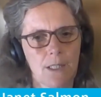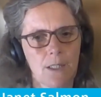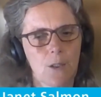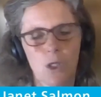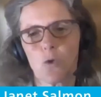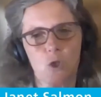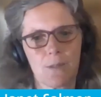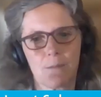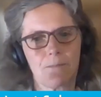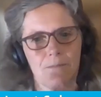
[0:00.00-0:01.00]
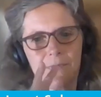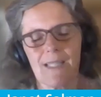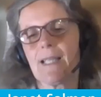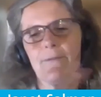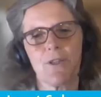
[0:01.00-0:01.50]
who don't just
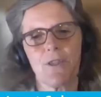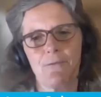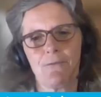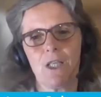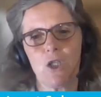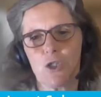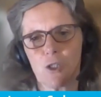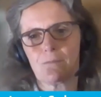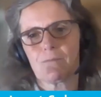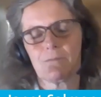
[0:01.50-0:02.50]
deliver their finished